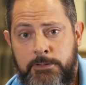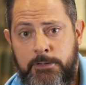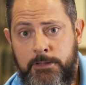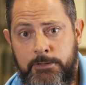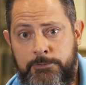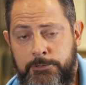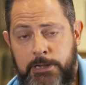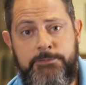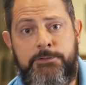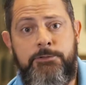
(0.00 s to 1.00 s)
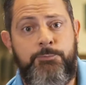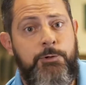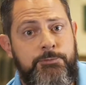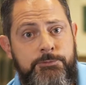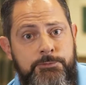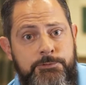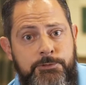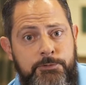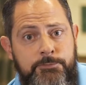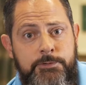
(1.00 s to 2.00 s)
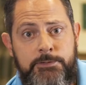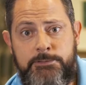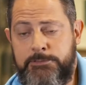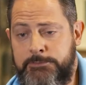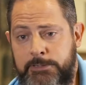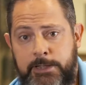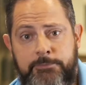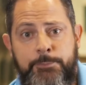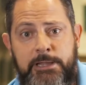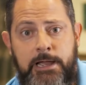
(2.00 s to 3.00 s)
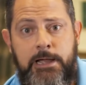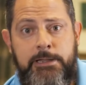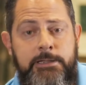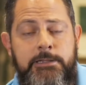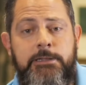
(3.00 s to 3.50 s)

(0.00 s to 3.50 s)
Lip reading: the United States Postal Service, FBI,